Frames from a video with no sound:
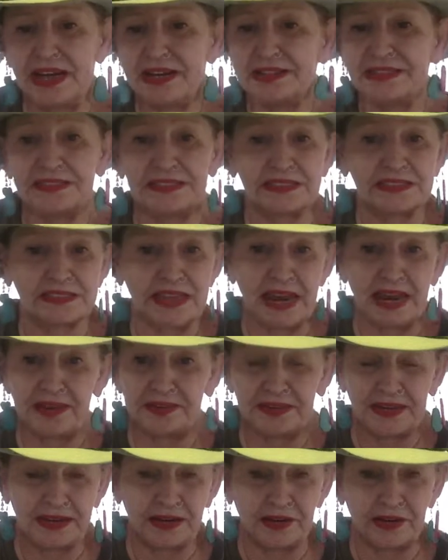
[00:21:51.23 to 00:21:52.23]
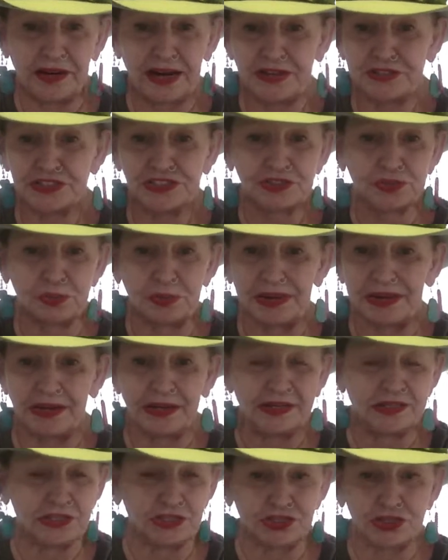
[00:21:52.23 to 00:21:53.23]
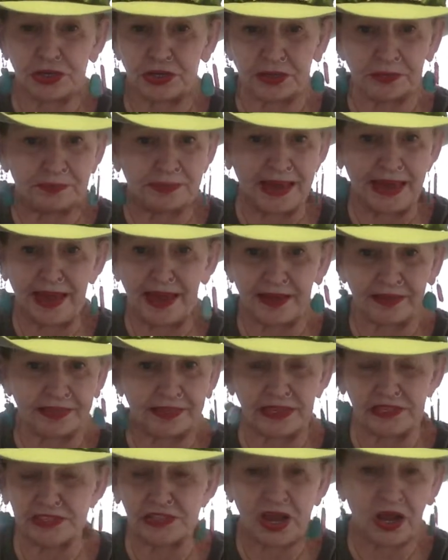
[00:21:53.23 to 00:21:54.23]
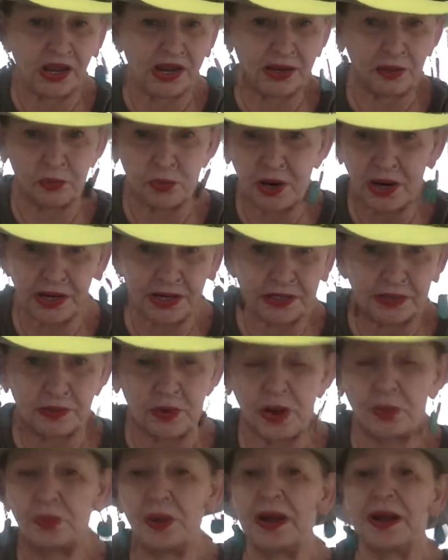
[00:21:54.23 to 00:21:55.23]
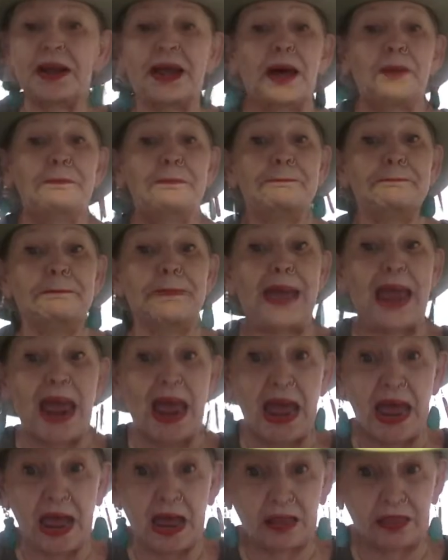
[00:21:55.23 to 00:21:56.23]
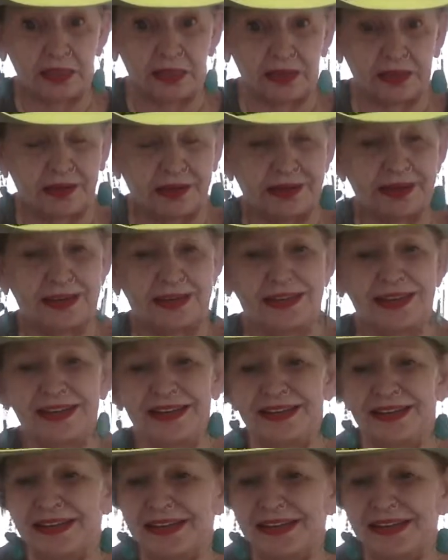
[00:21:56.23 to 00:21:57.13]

I didn't stay there. I just went in and took a bath. That's all I wanted. I want a bath.